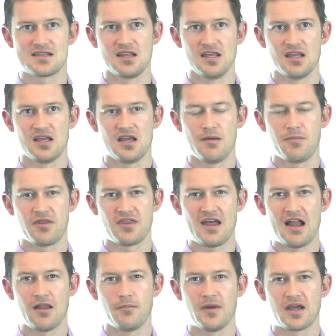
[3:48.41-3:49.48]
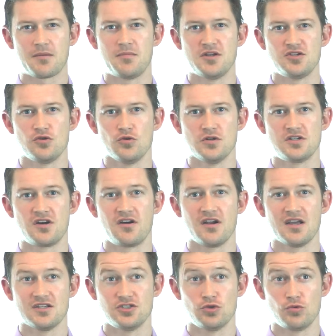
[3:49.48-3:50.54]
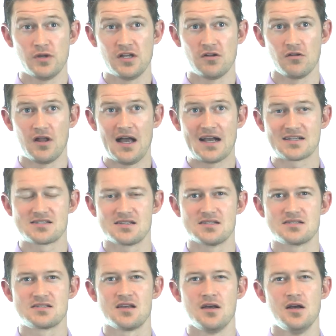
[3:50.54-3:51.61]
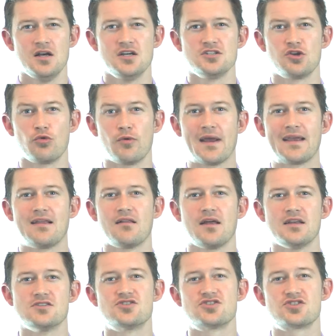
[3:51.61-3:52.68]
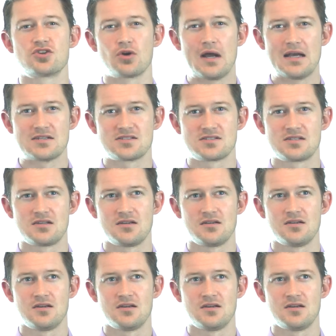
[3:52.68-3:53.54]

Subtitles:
the hypothalamic pituitary adrenal axis, to regulate stress.